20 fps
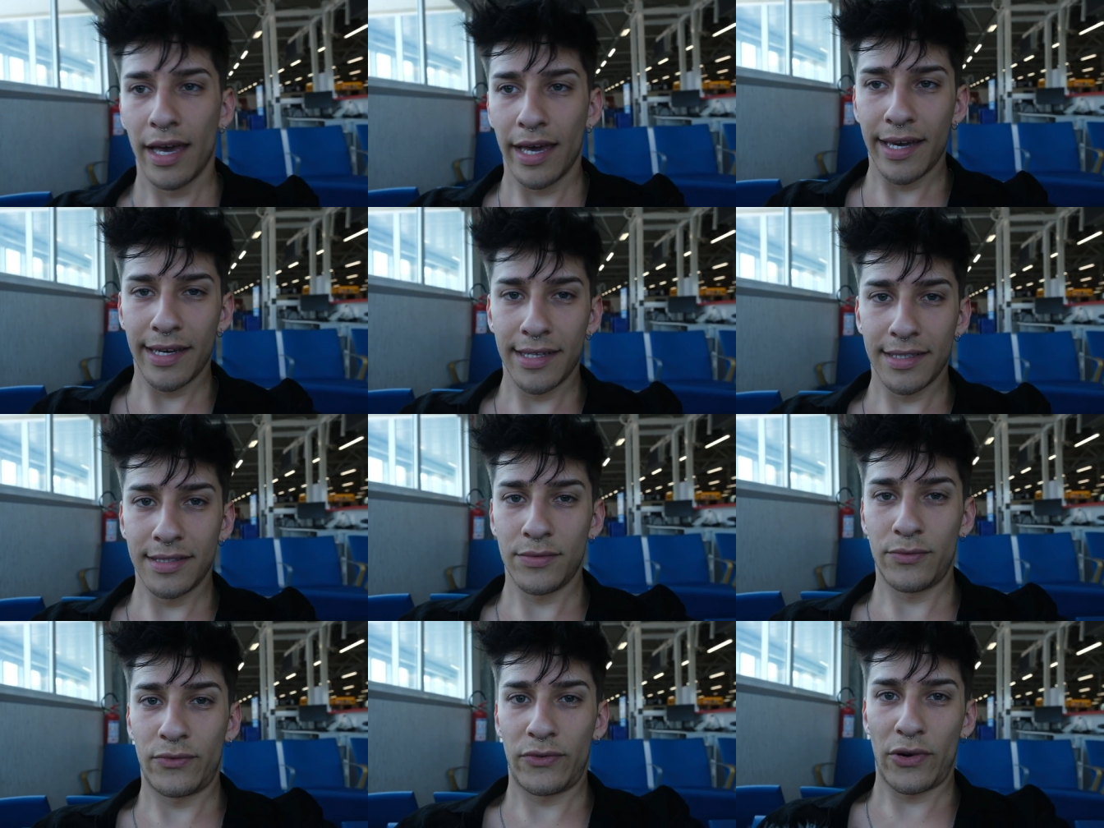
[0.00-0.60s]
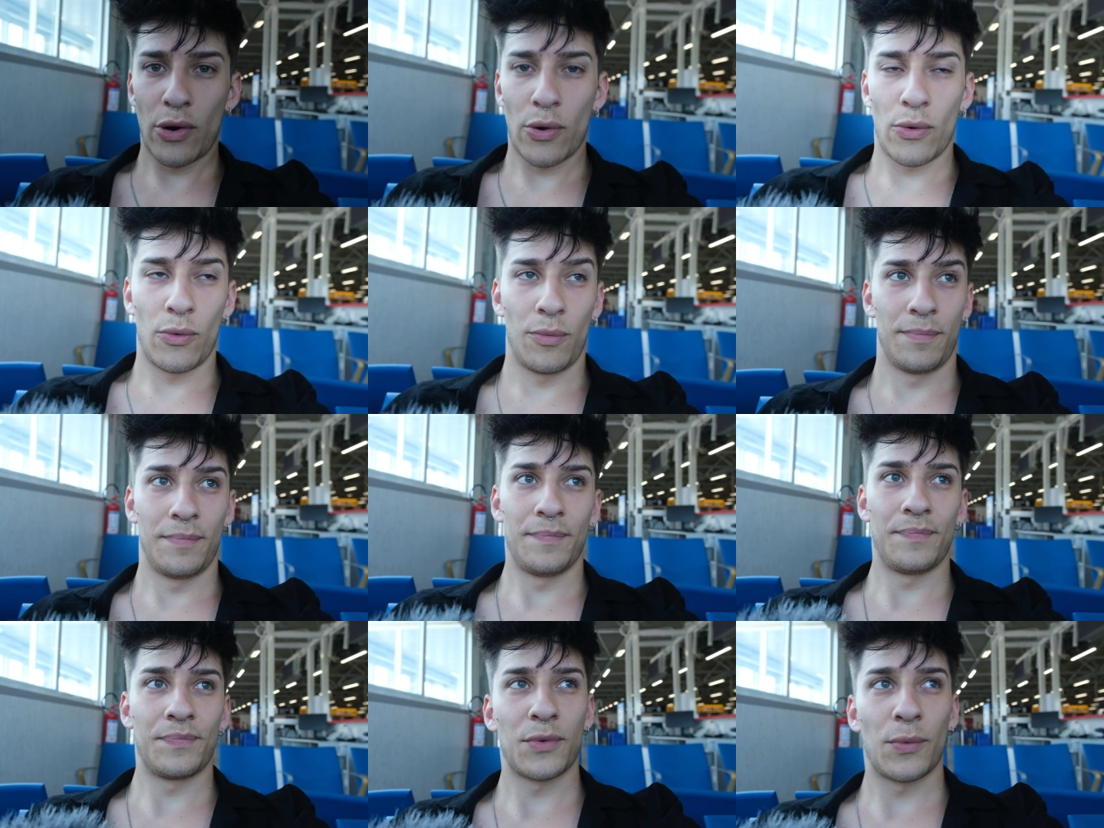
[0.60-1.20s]
And
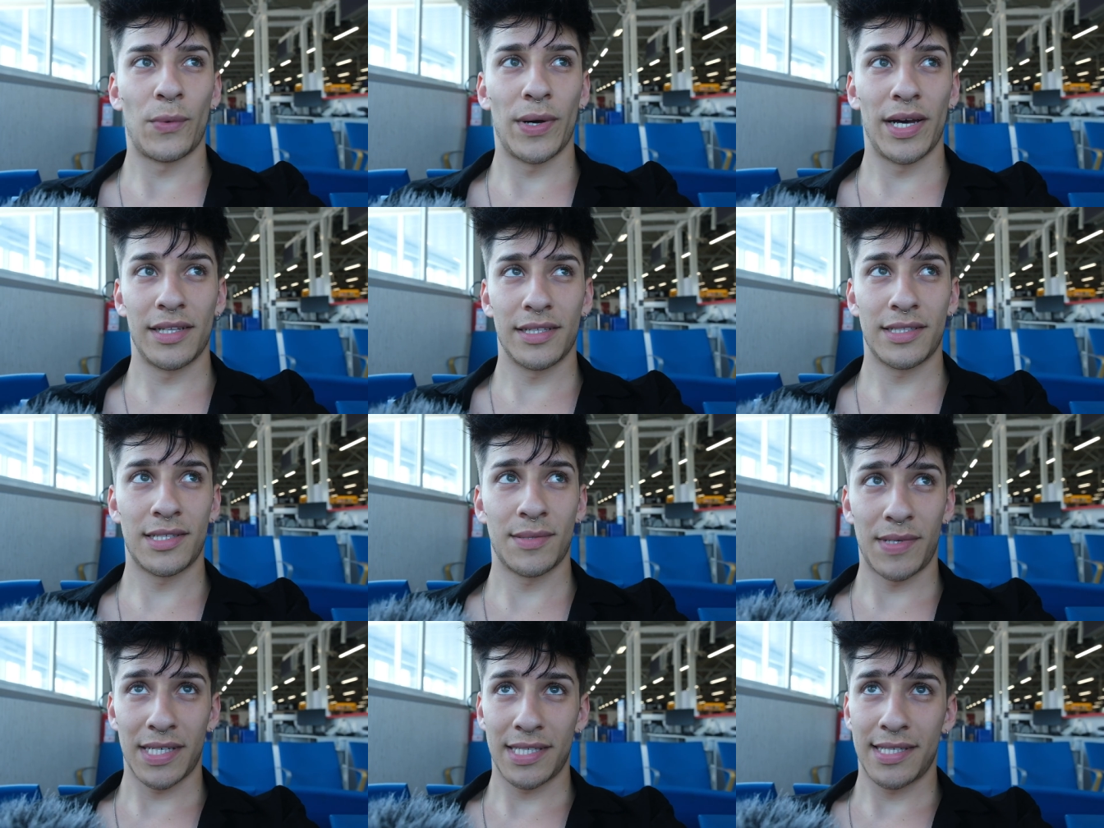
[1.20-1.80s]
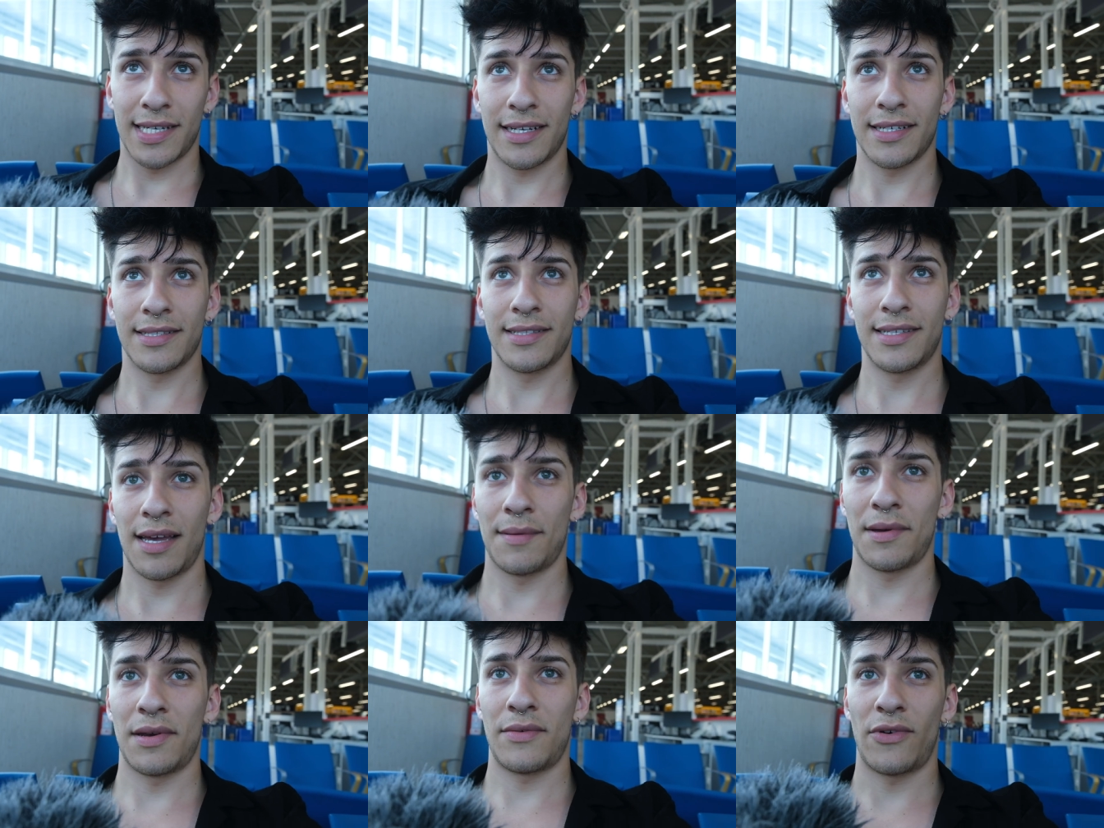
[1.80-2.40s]
Rome, well, it's my second
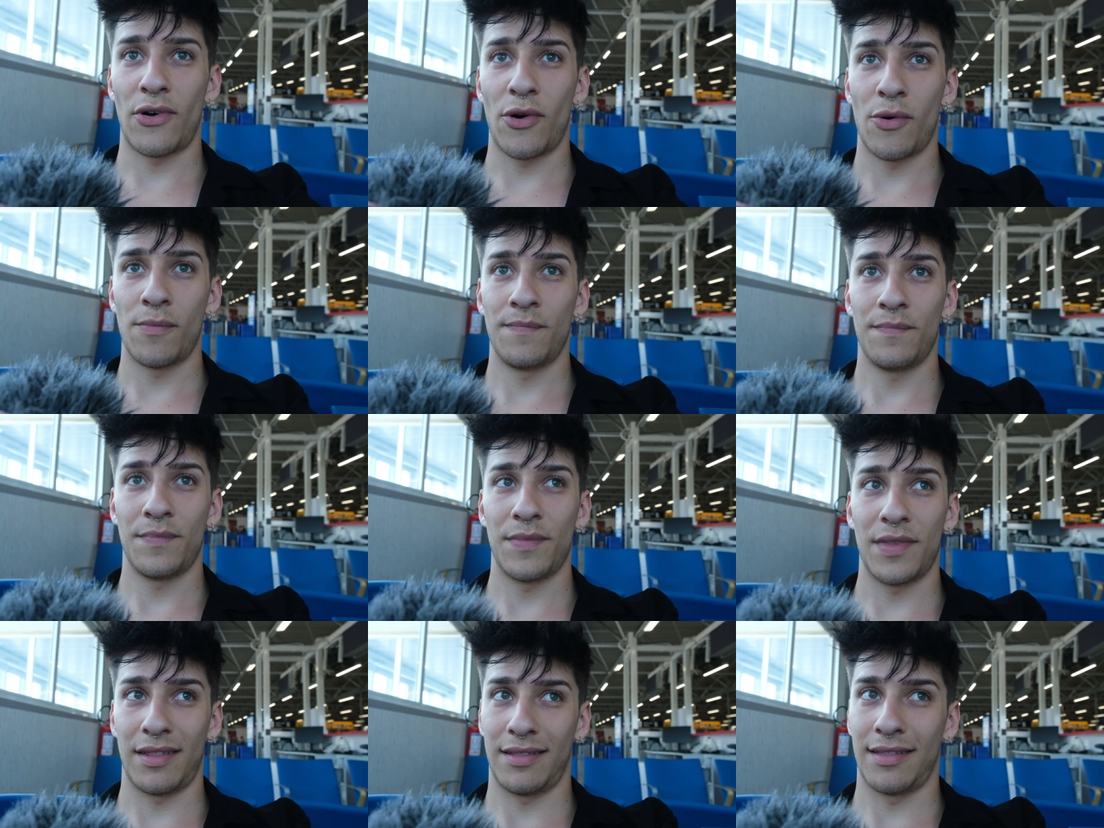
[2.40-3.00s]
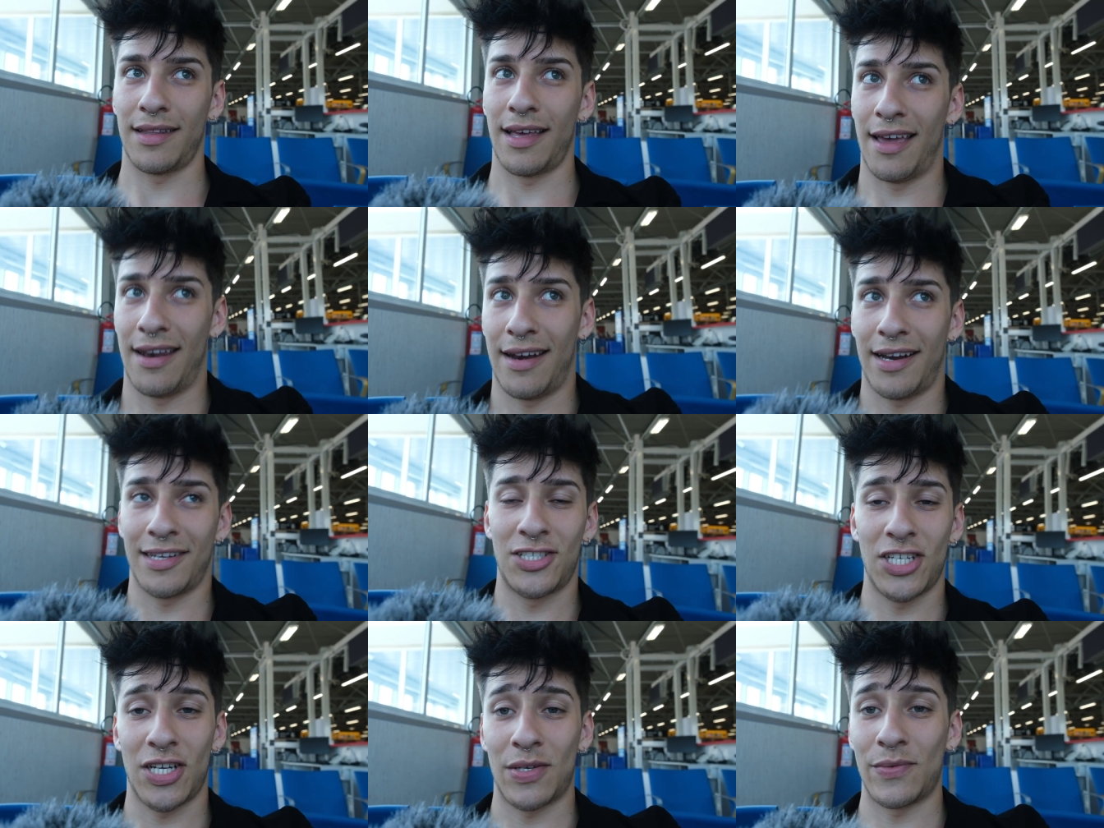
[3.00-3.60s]
time in Rome and
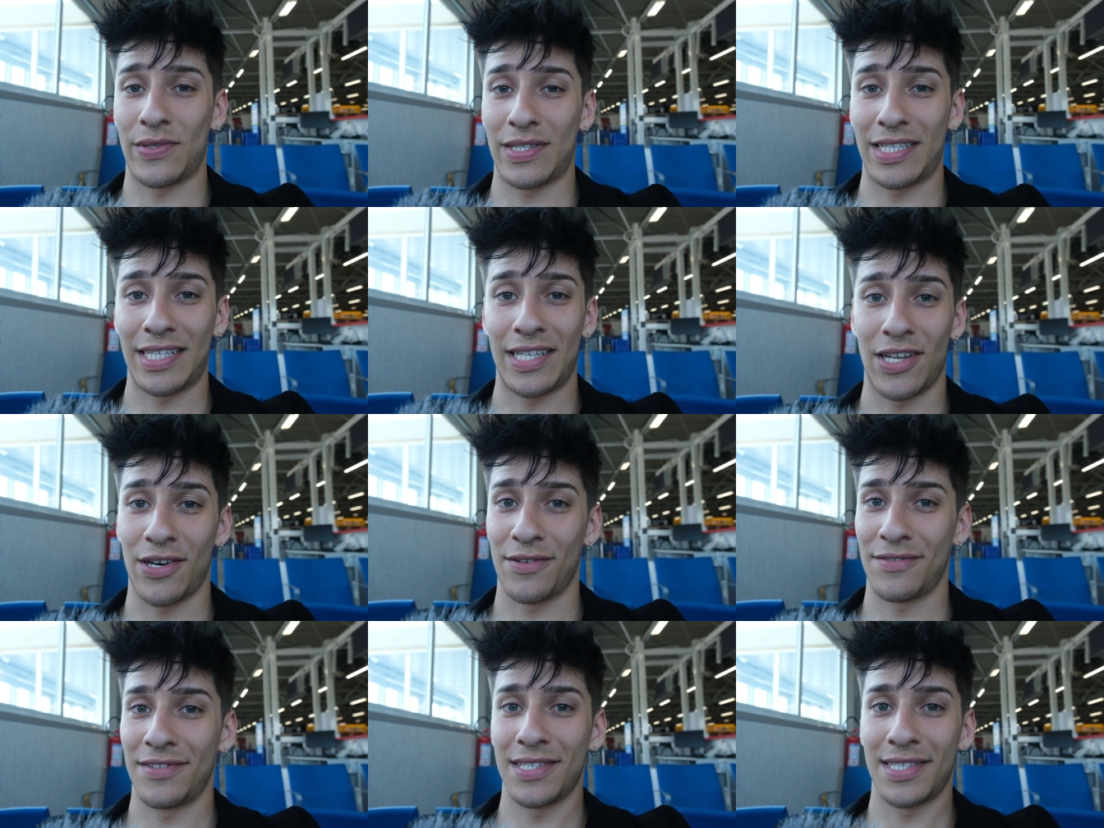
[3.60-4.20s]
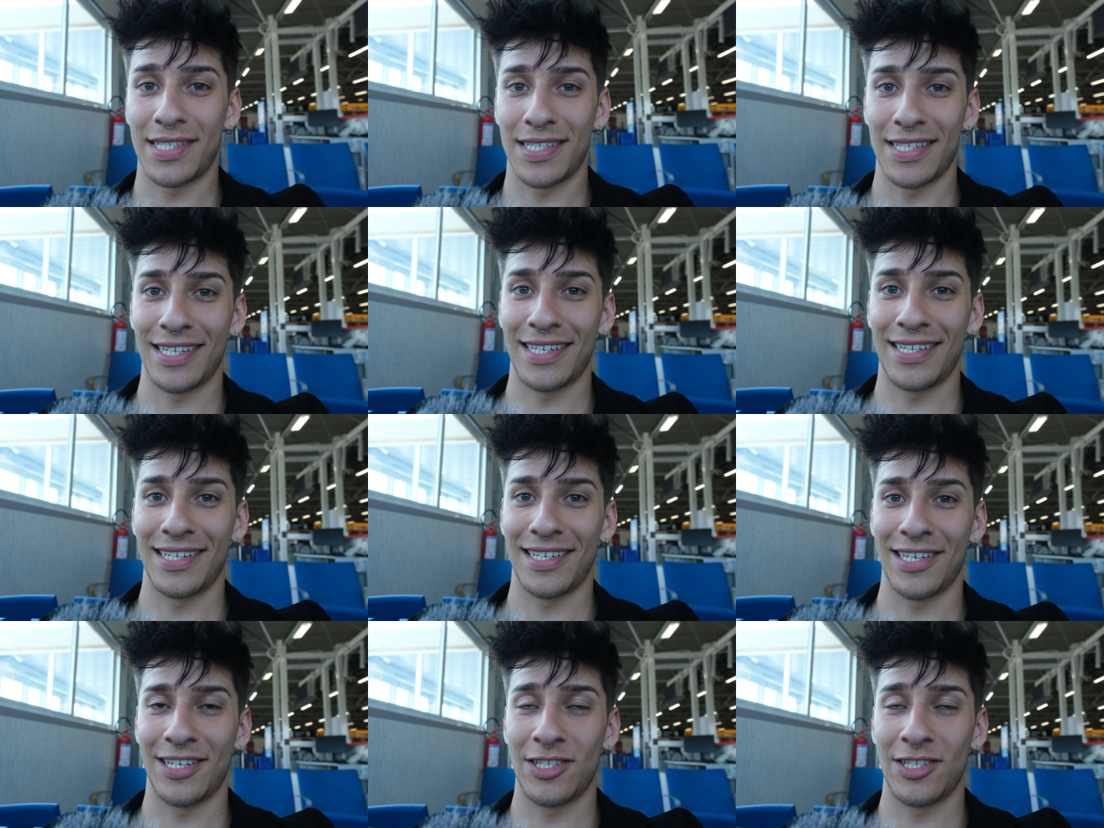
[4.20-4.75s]
I genuinely love this city.